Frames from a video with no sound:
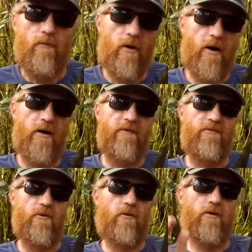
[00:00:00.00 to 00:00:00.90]
But if
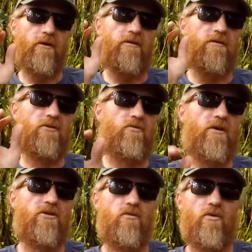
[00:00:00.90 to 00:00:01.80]
you were in a
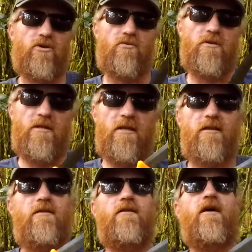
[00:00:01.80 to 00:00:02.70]
situation where you
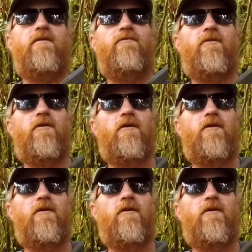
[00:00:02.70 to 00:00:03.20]
needed a knife